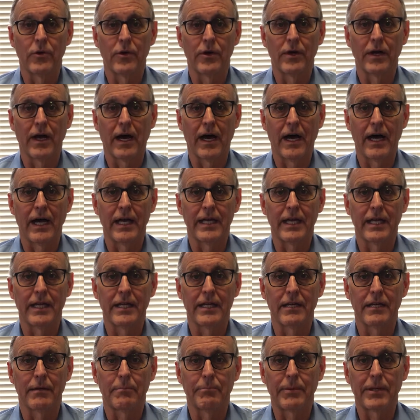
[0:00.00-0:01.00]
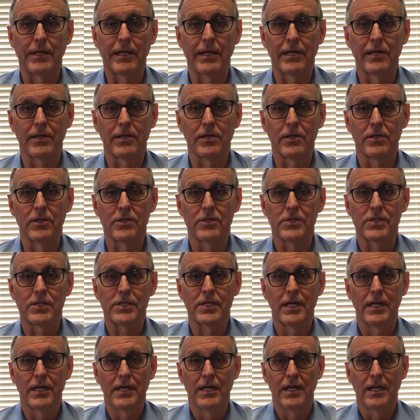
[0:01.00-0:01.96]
or not it appears